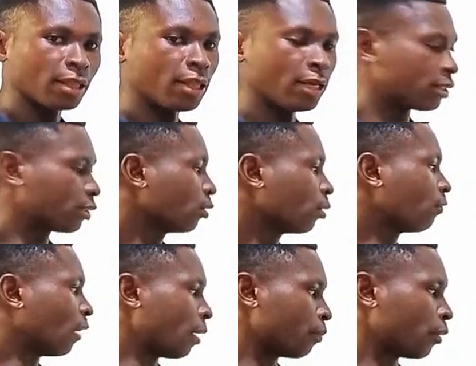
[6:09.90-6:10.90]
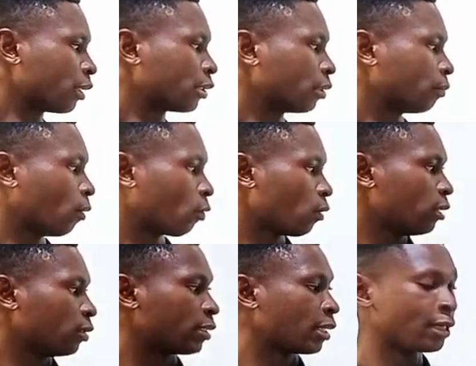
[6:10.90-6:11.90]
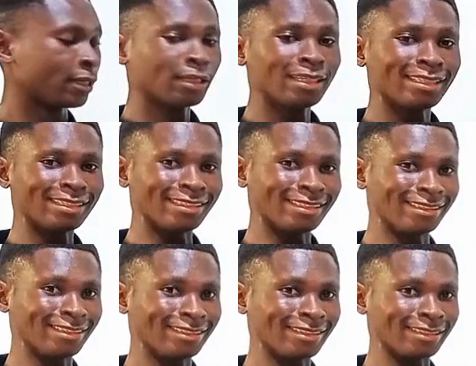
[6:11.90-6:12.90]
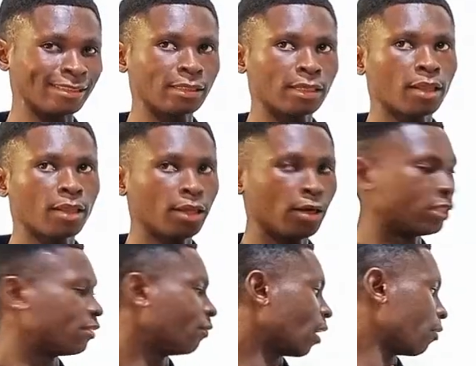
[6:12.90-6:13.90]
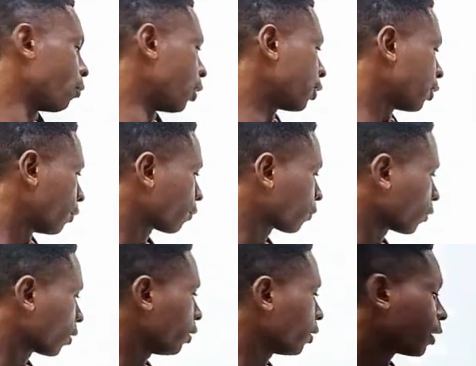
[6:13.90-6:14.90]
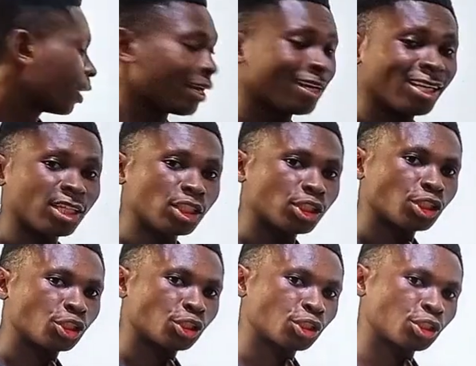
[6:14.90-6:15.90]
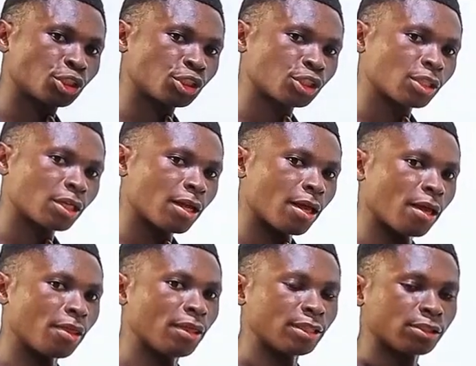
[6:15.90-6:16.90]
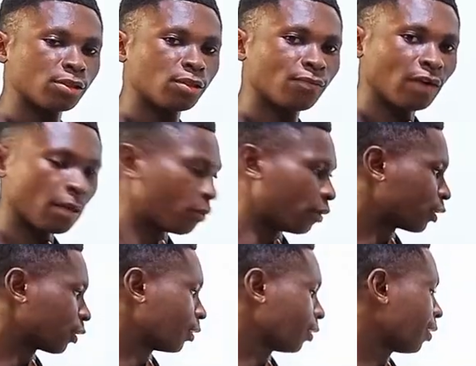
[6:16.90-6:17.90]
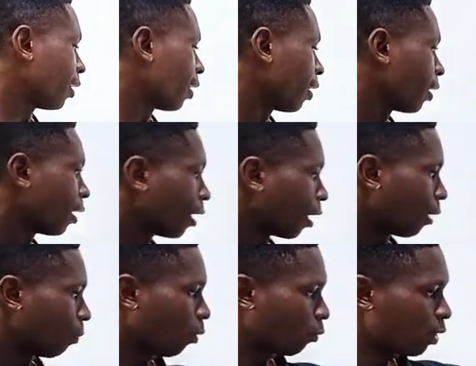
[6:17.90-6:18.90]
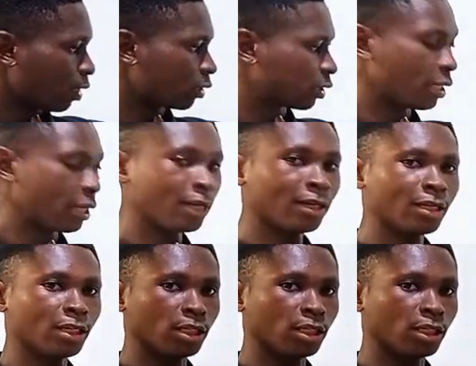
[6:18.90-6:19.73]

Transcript: there's no vibration, but when you say there is vibration. When you say shh, there's no vibration, but when you say